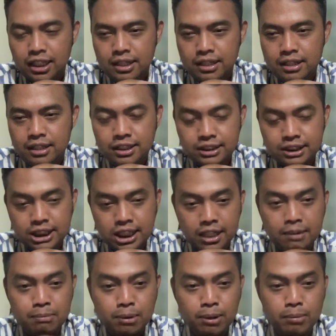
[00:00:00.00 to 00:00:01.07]
this cherry
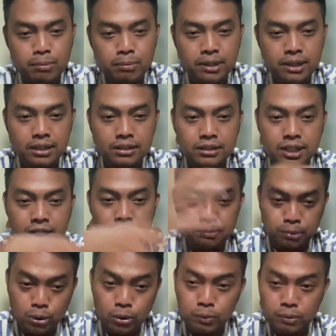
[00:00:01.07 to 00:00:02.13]
bomb will
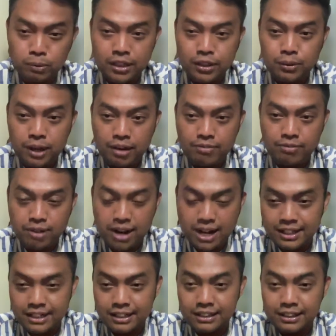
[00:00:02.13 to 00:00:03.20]
explode when you have
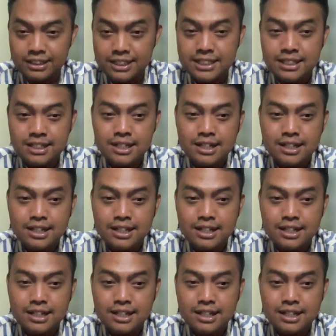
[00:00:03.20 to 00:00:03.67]
fire in it.